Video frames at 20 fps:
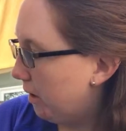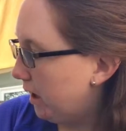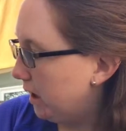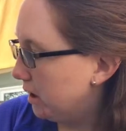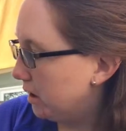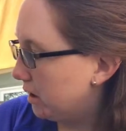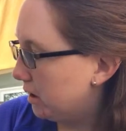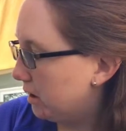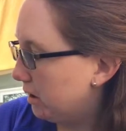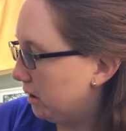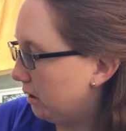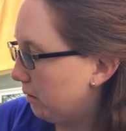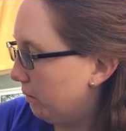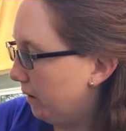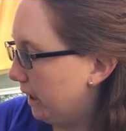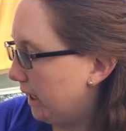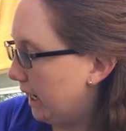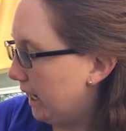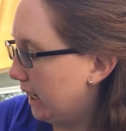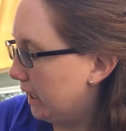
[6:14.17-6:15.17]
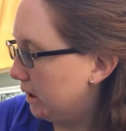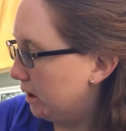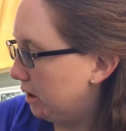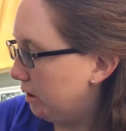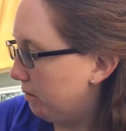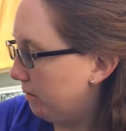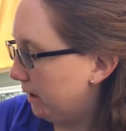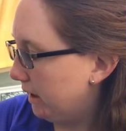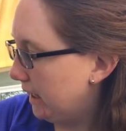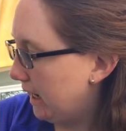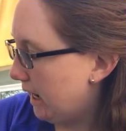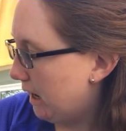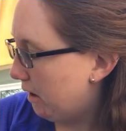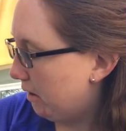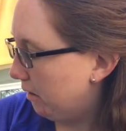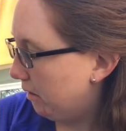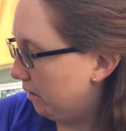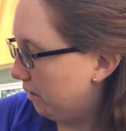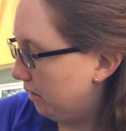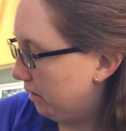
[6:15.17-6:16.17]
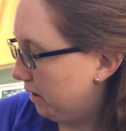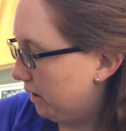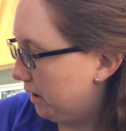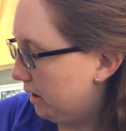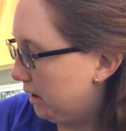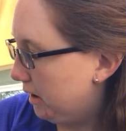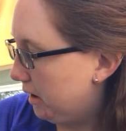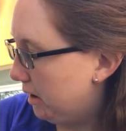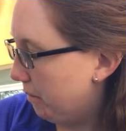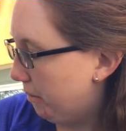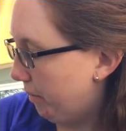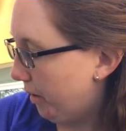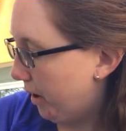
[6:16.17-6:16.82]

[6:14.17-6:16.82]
ones we can't do without. The